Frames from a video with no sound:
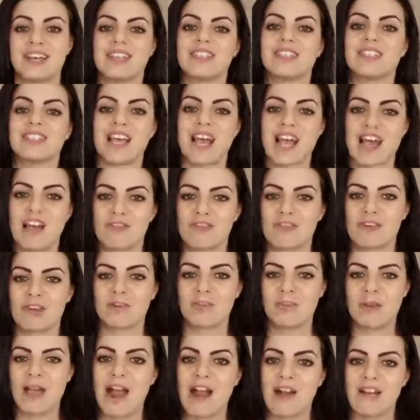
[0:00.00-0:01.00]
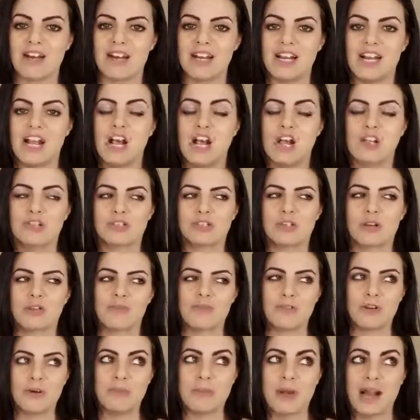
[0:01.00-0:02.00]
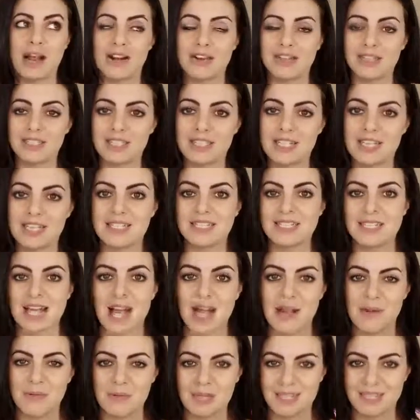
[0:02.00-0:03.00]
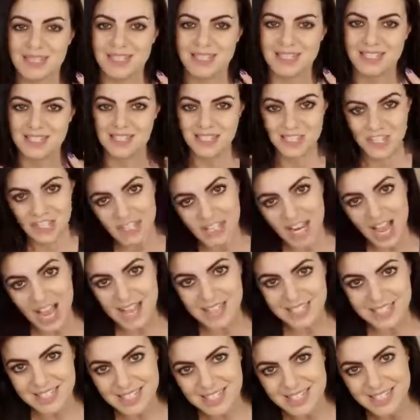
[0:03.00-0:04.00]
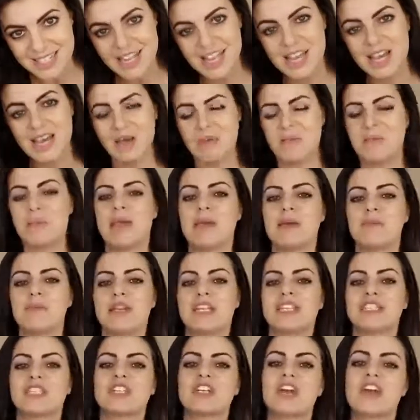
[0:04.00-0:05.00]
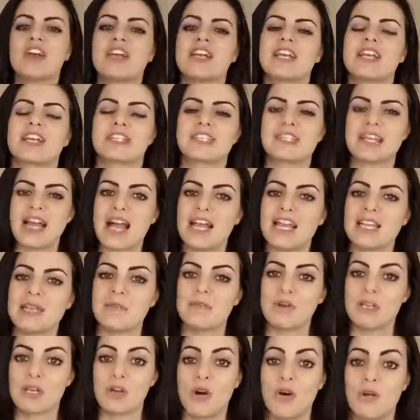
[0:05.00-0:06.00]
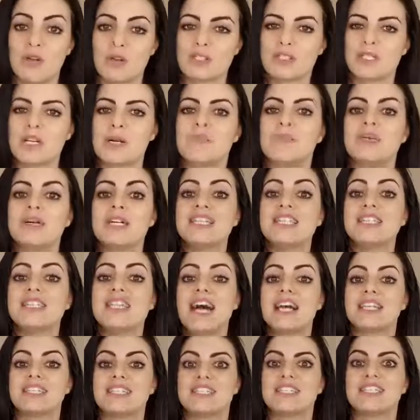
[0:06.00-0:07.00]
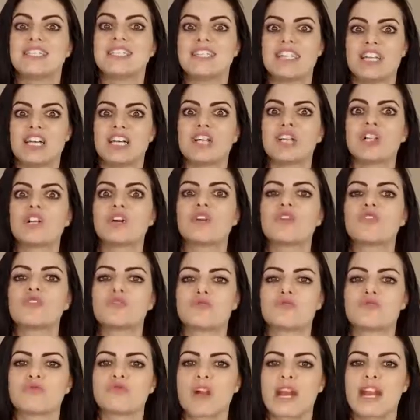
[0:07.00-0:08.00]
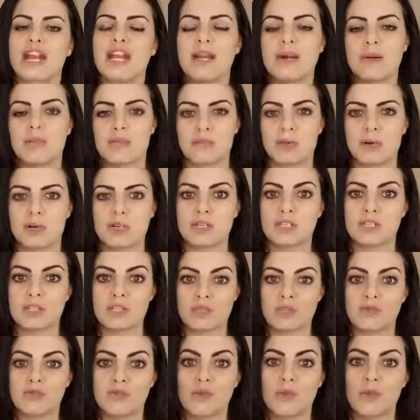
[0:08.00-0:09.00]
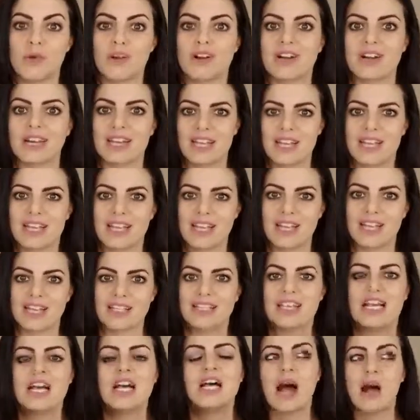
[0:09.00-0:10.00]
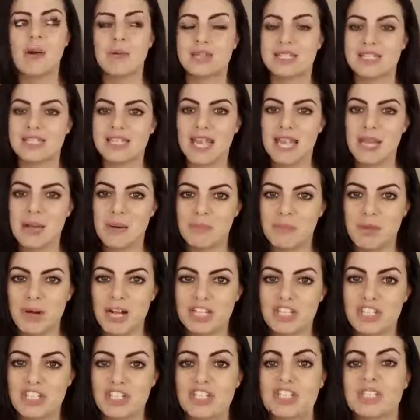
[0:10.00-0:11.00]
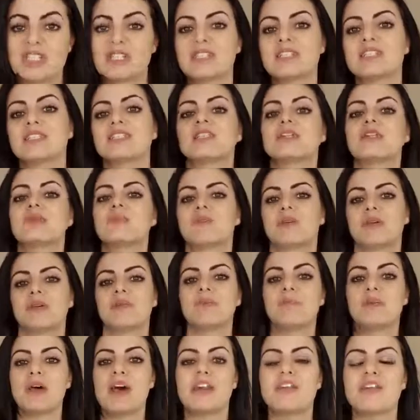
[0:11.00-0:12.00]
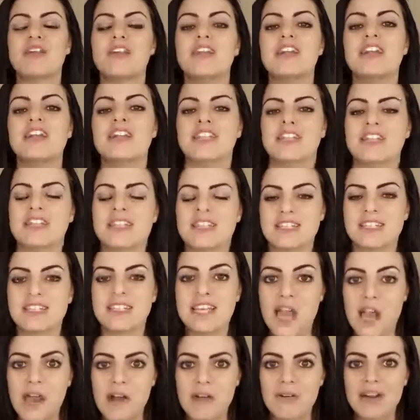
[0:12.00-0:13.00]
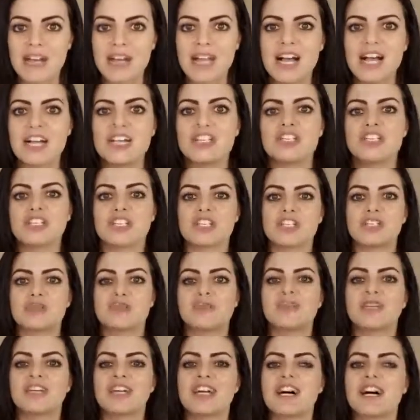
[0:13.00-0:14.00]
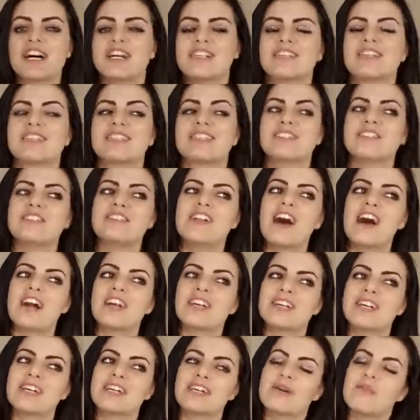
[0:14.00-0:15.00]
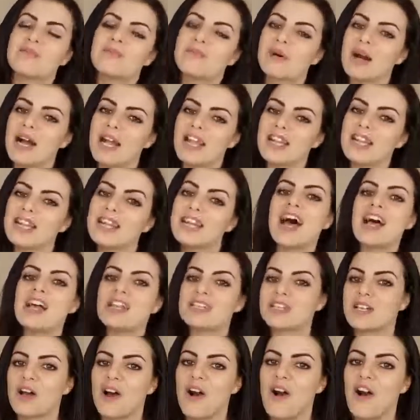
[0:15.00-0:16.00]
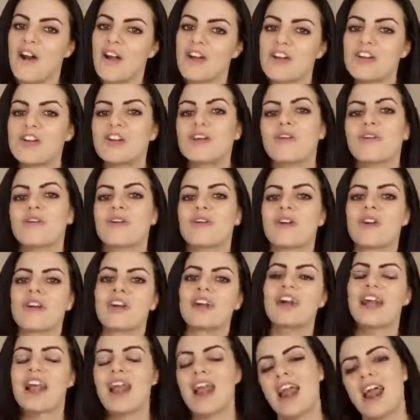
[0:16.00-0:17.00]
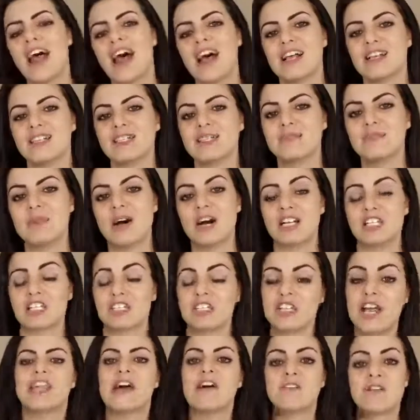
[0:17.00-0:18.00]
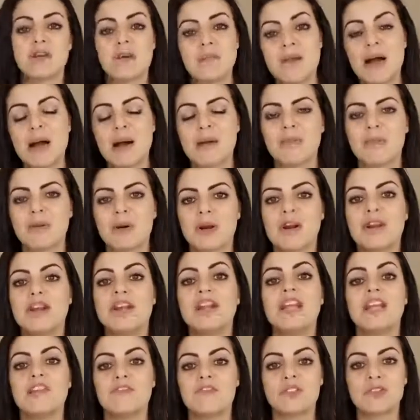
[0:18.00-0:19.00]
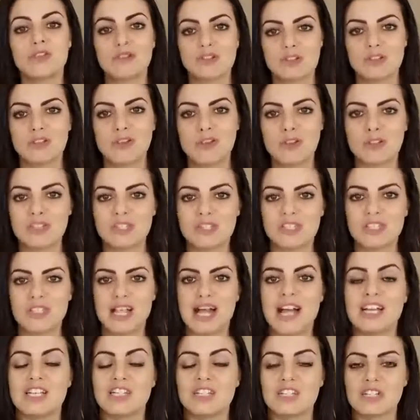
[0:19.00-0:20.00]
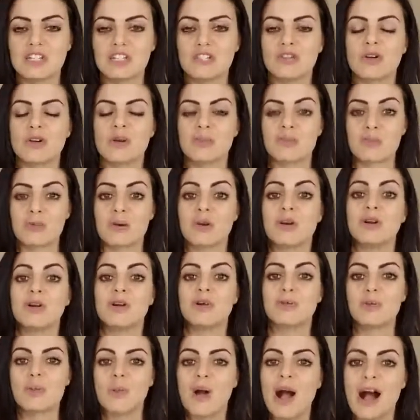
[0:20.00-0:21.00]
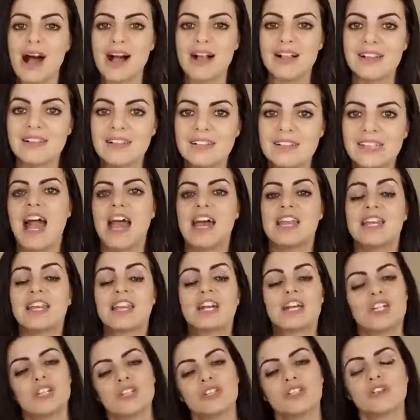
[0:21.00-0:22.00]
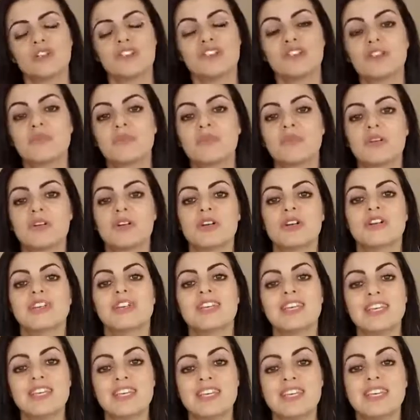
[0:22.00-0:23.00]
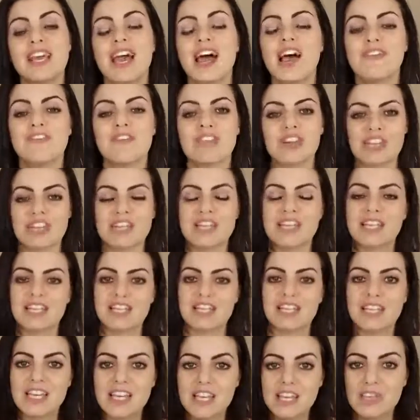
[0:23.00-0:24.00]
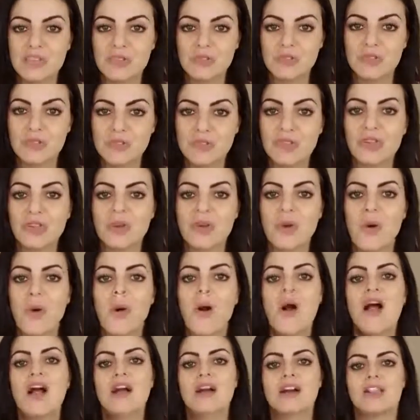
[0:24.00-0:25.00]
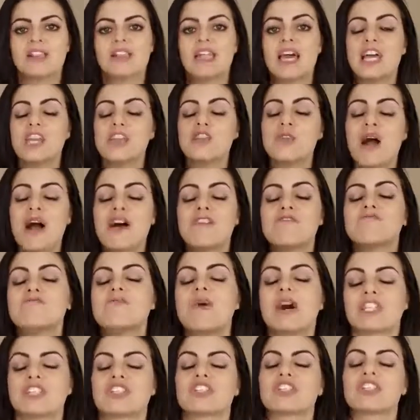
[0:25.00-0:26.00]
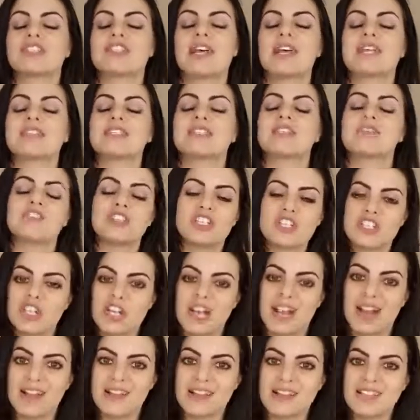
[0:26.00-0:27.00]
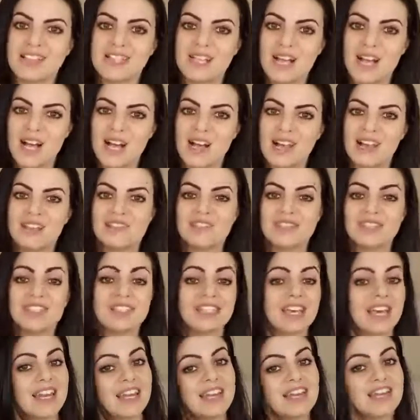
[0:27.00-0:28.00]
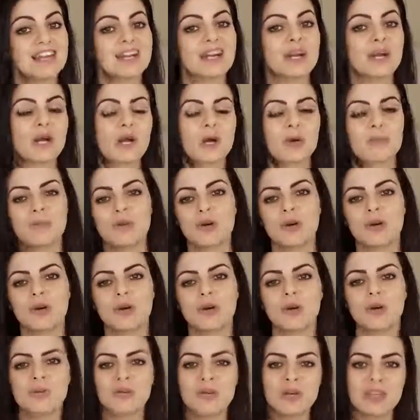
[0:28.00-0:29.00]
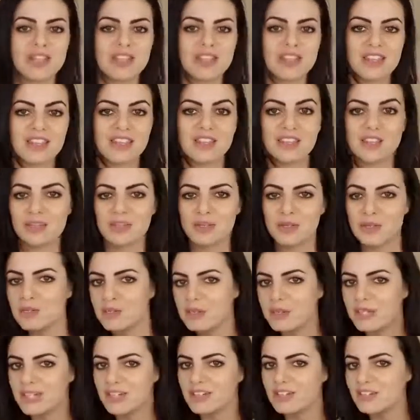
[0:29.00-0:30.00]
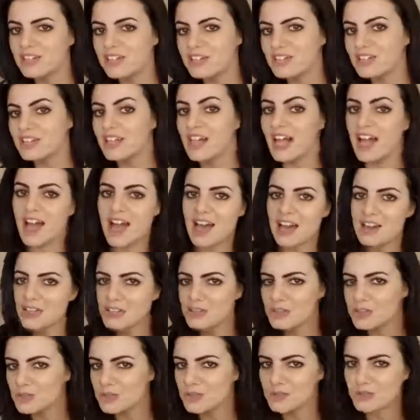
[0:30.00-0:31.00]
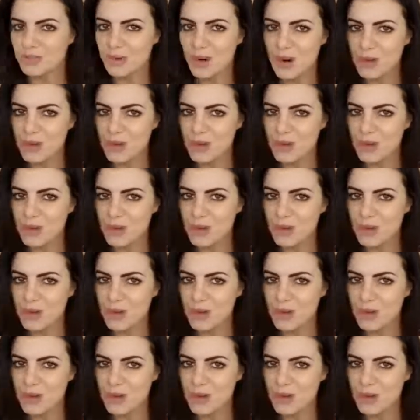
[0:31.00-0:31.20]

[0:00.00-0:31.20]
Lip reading: does every parrot. So for parrotlets, I would suggest maybe starting a tiny bit older, but yes, still great birds for kids. I would say a budgie is a little bit better in this area just because they're not gonna bite as hard or as much. Now remember, if you socialize your bird well and include your bird in everything that you do, then you have much less of a chance of getting a bird with a little bit of an attitude